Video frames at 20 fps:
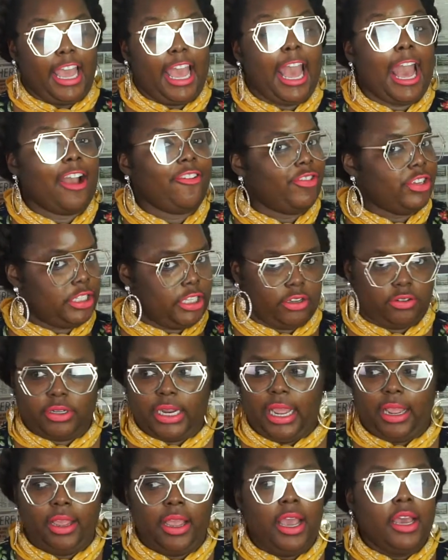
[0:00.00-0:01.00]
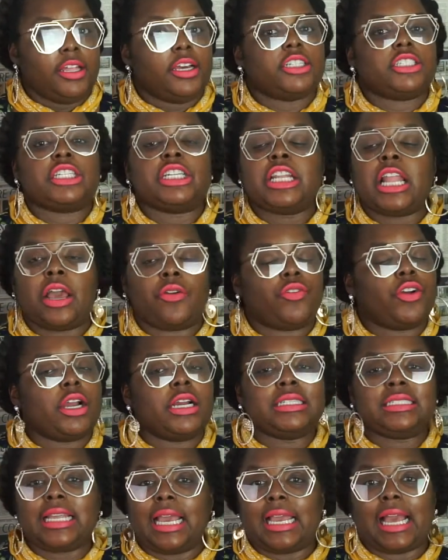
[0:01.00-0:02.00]
Every single day. There's never
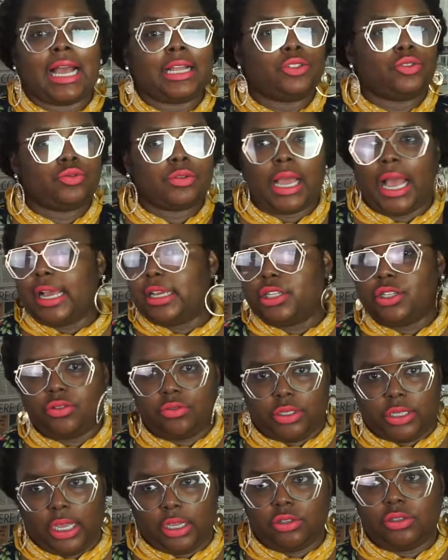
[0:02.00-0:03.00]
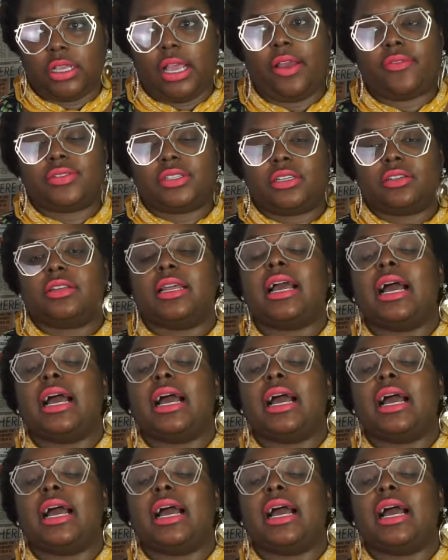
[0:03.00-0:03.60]
a day I do not use it. I use it every single day.